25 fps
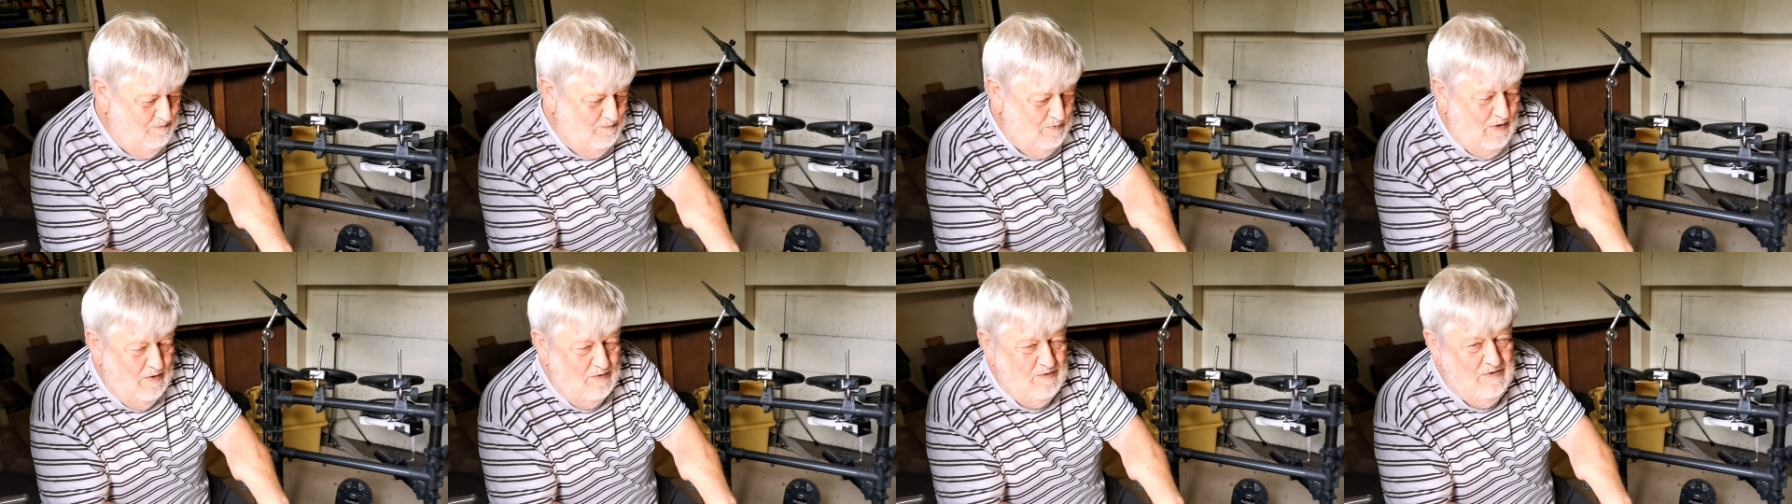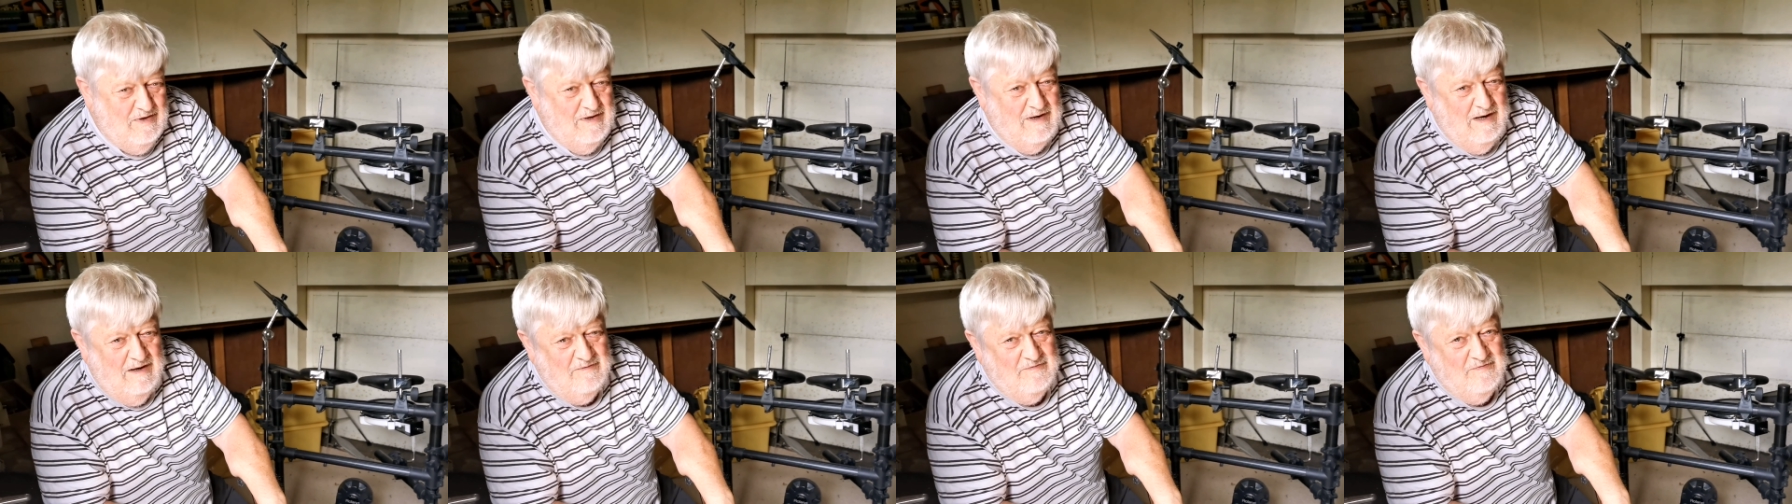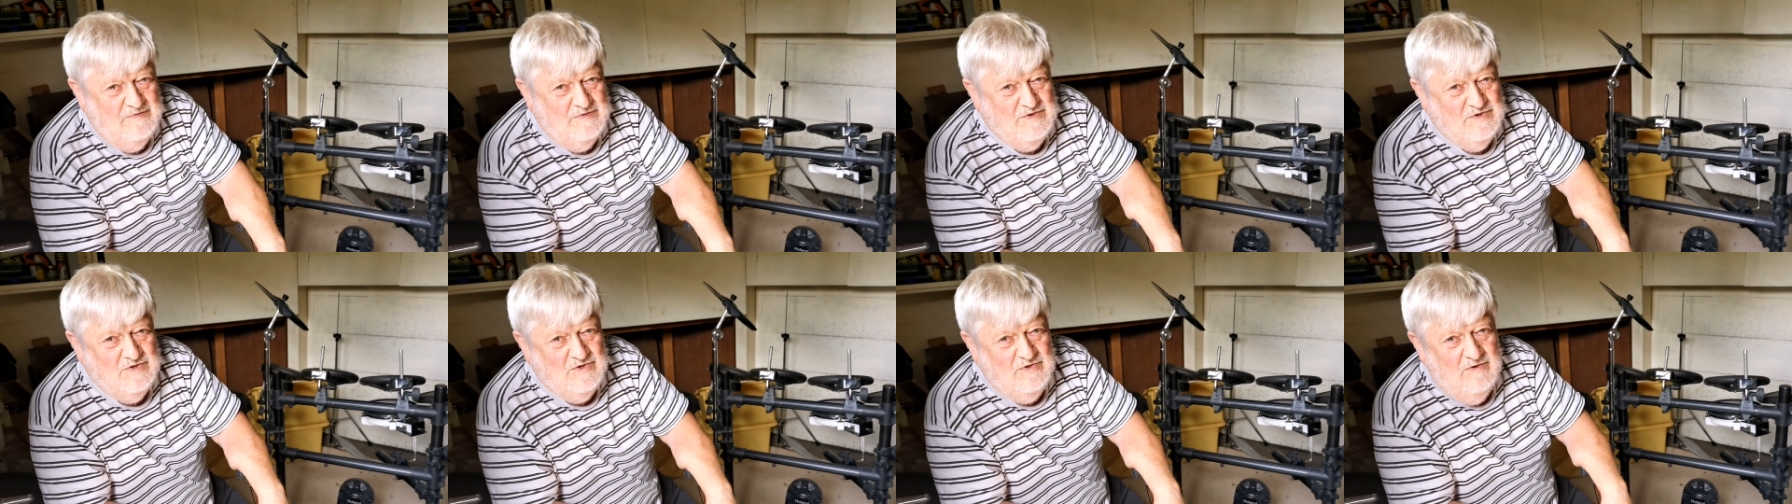broken up
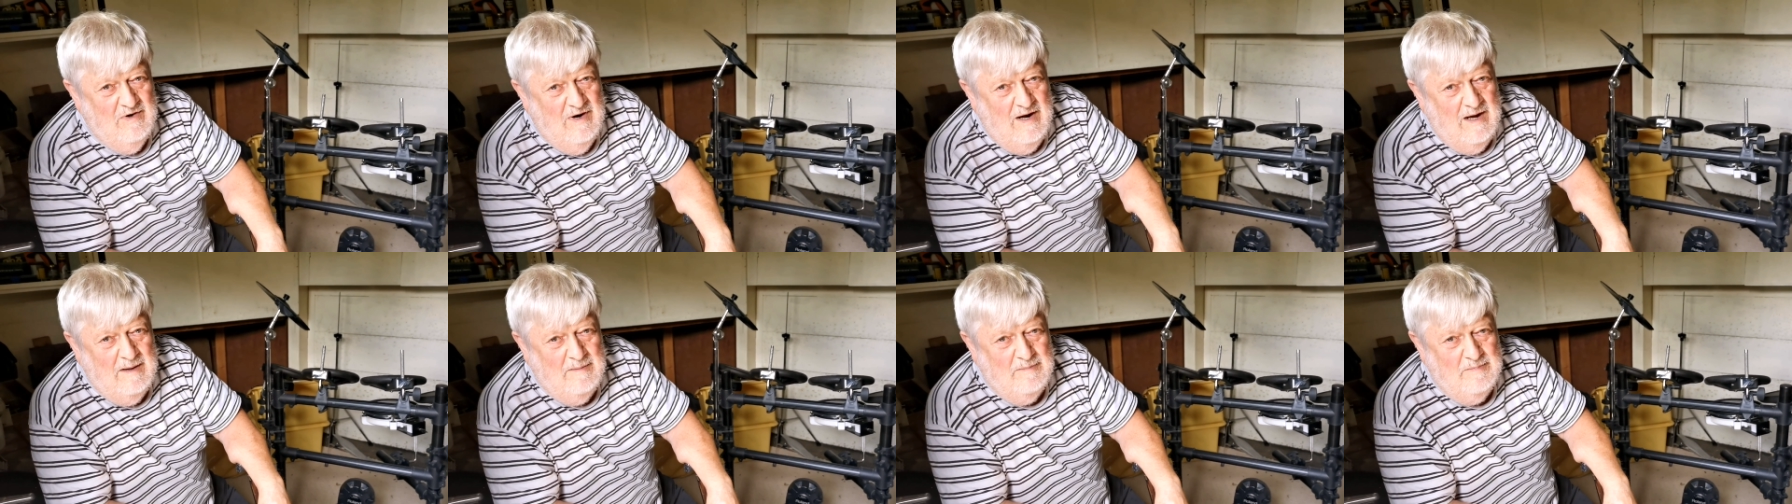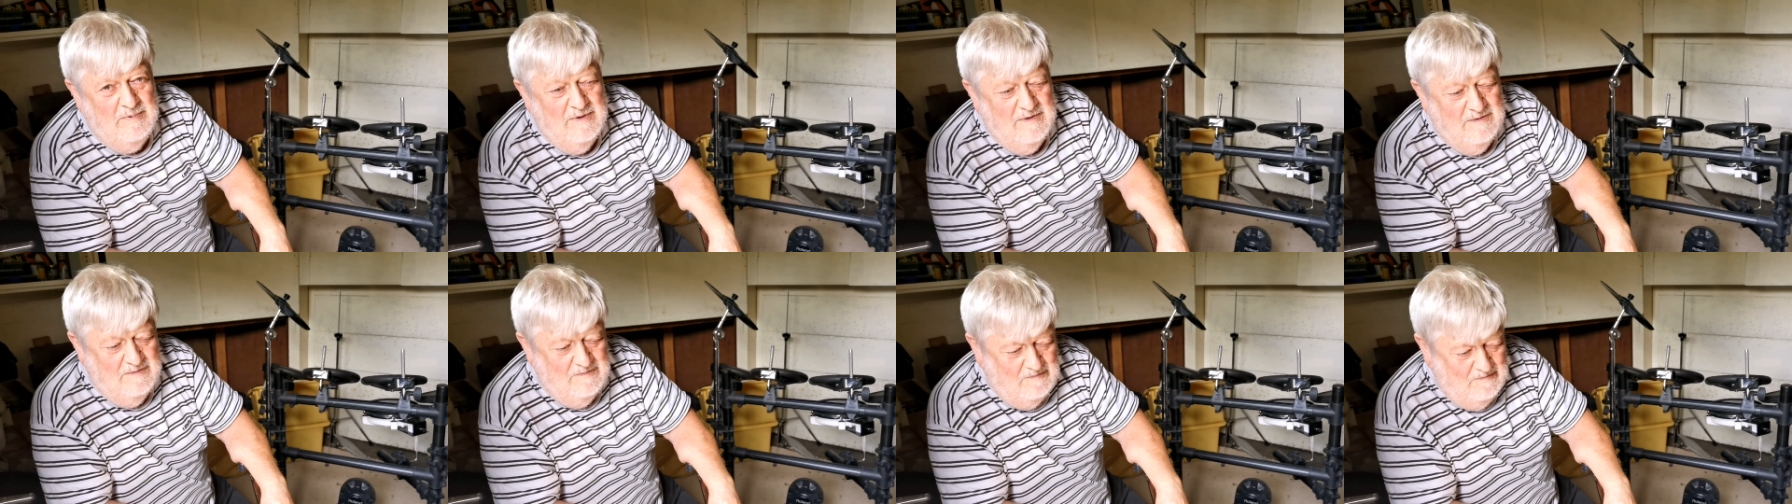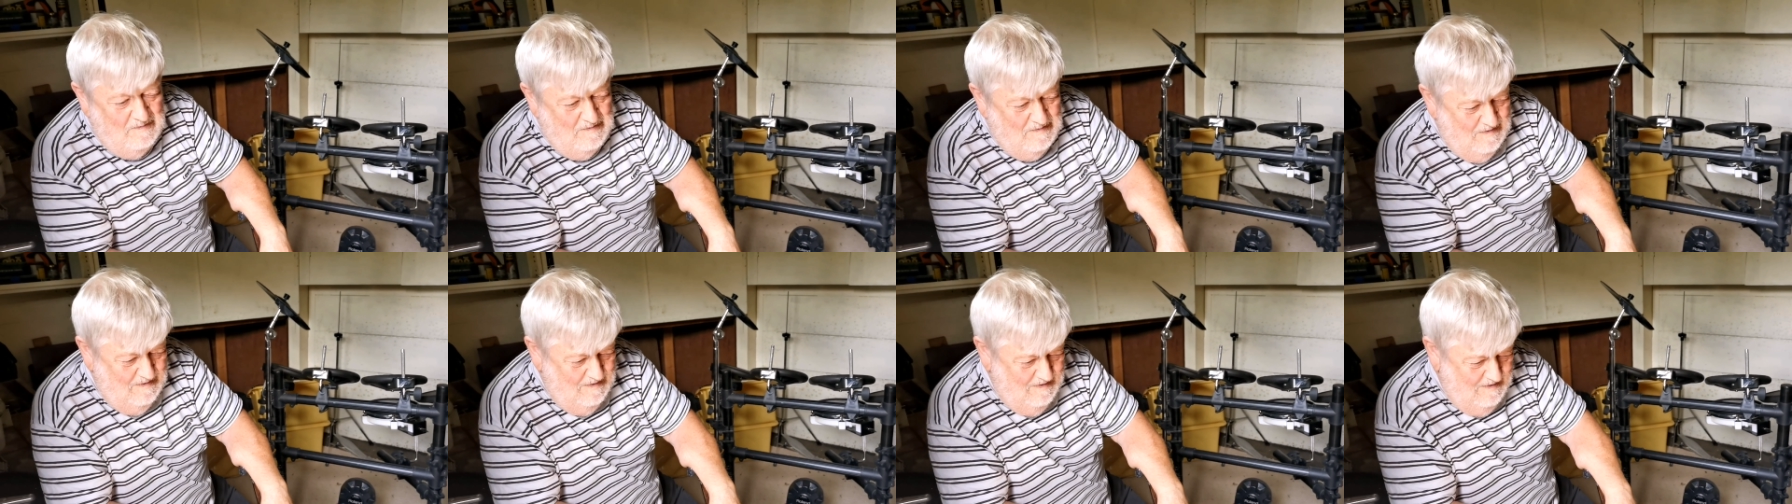for scrap.
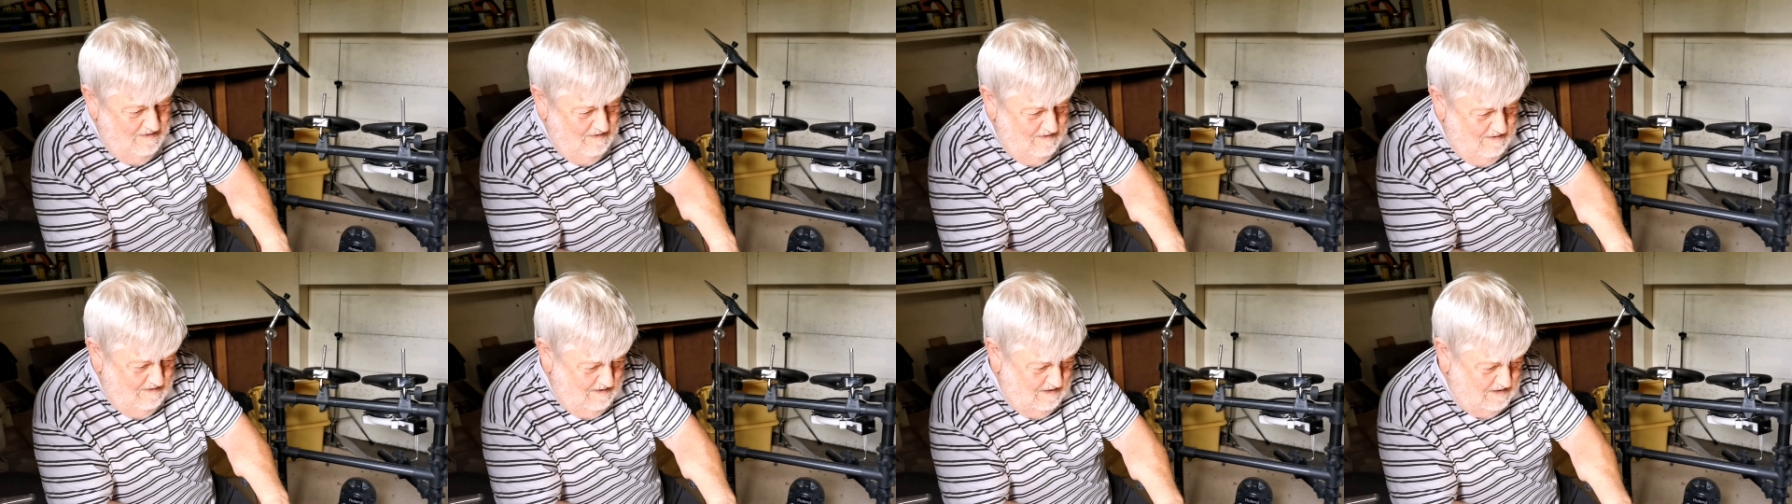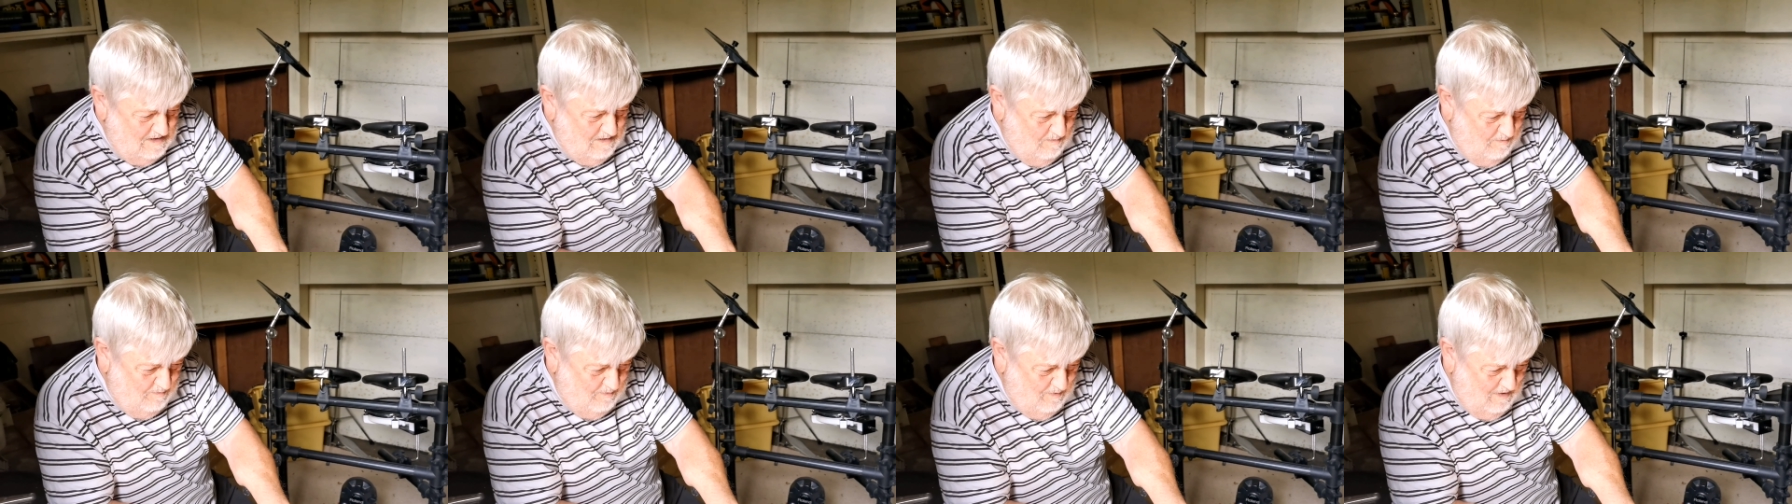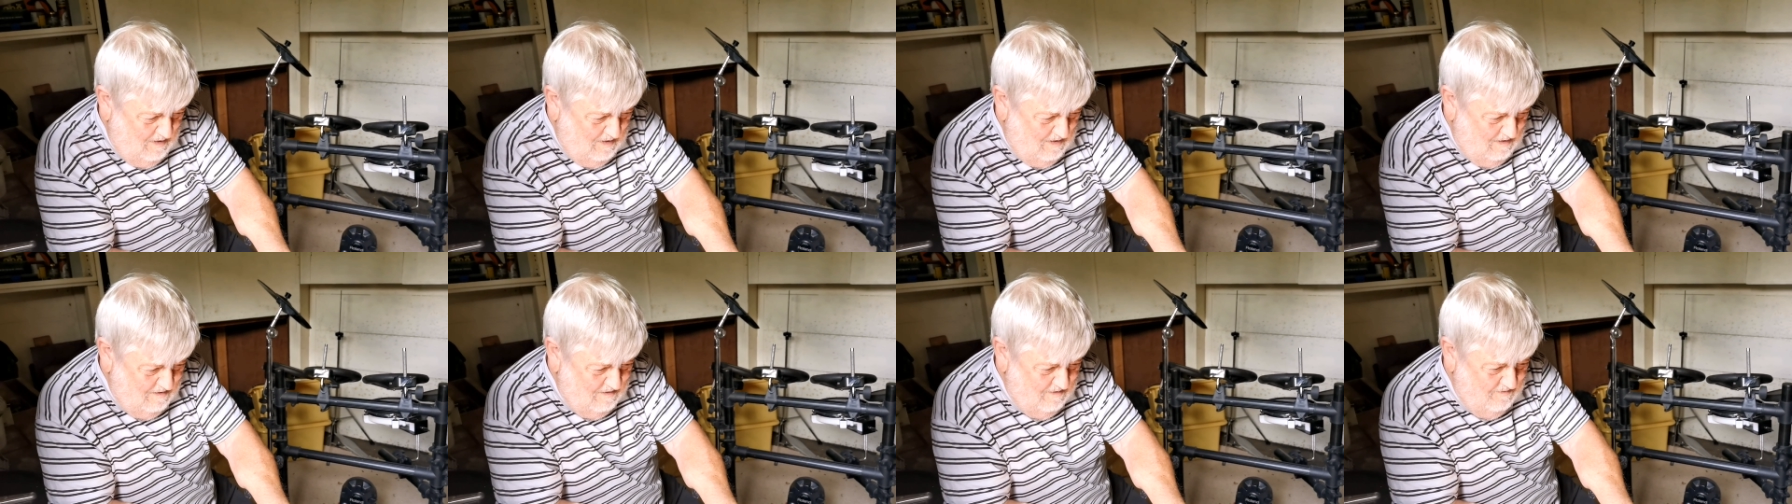That's a
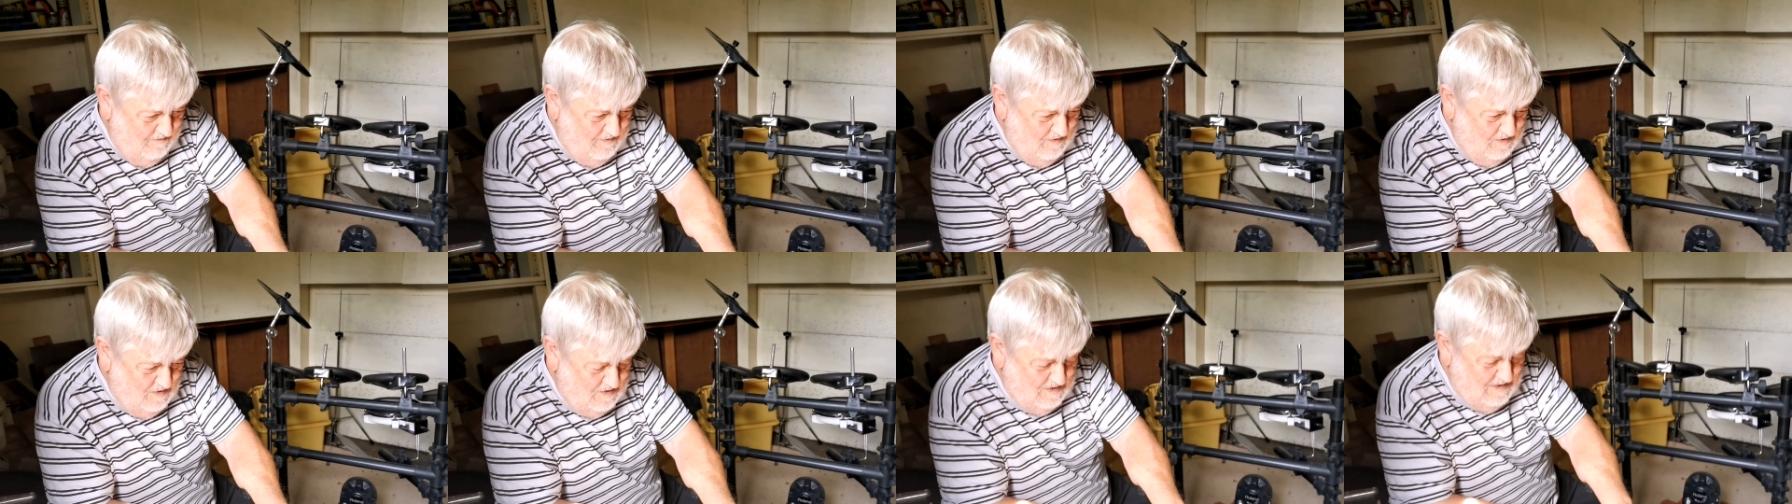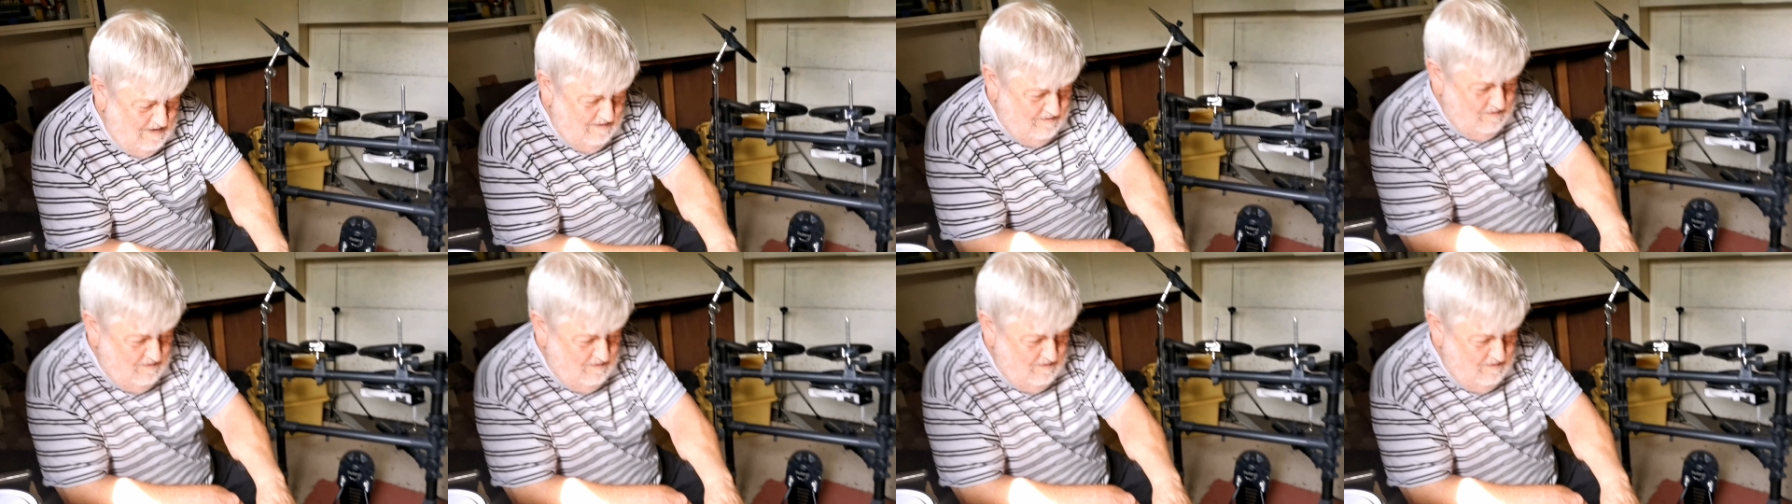part of the first